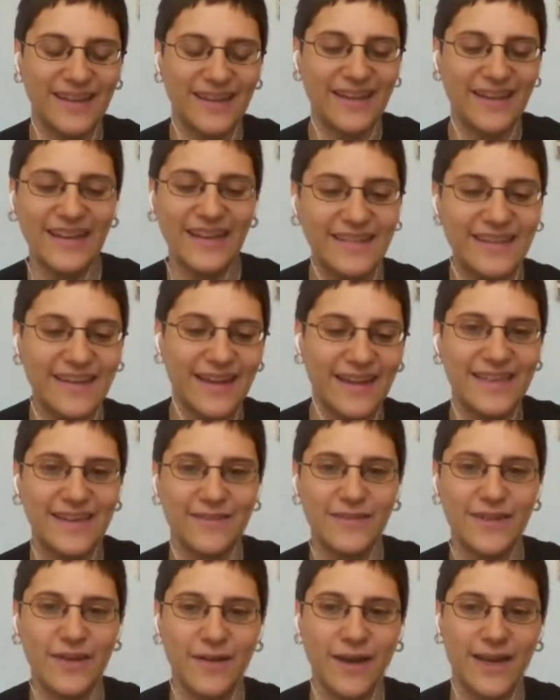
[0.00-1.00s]
i like the
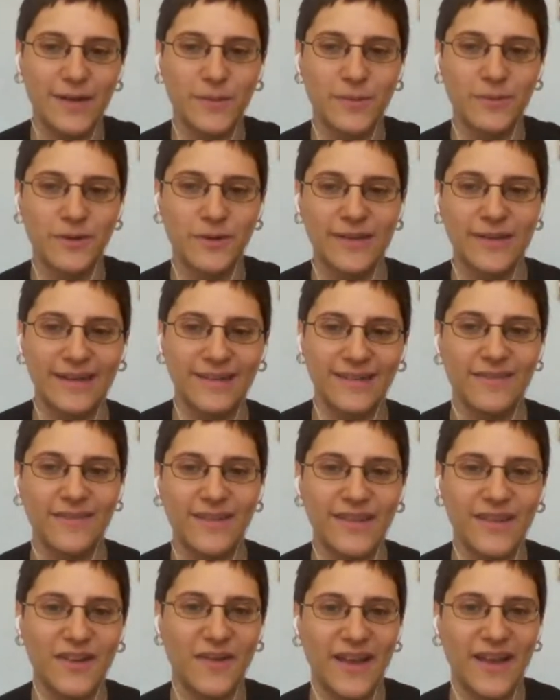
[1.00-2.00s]
idea of no animal products
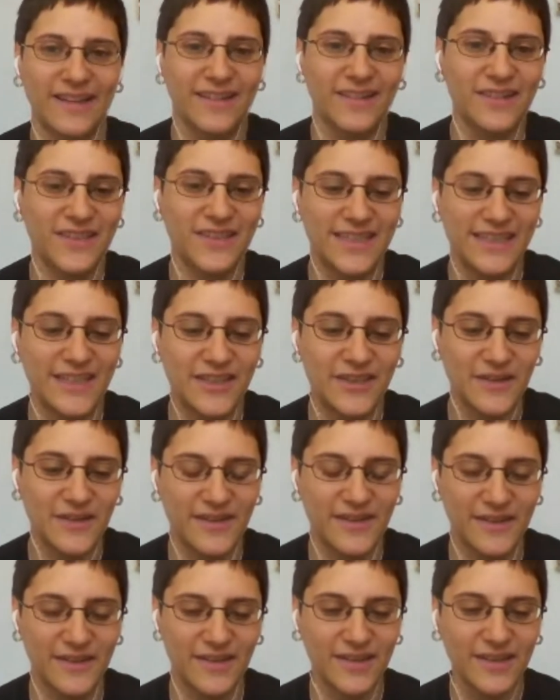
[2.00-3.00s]
even though i hadn't looked into
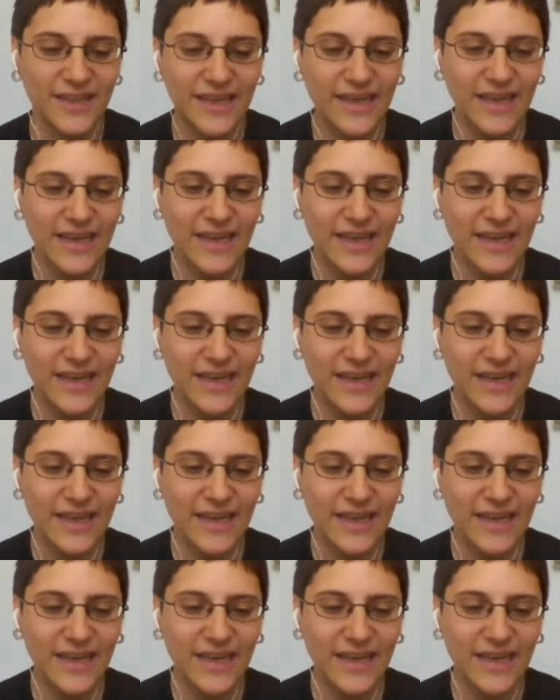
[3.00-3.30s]
it at all